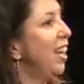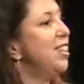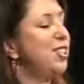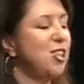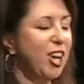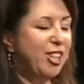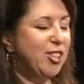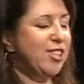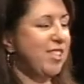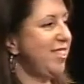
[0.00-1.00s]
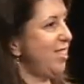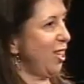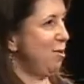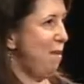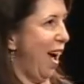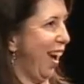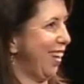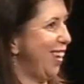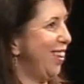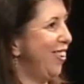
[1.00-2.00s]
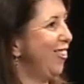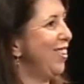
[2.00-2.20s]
It's not just the six-pack, you know.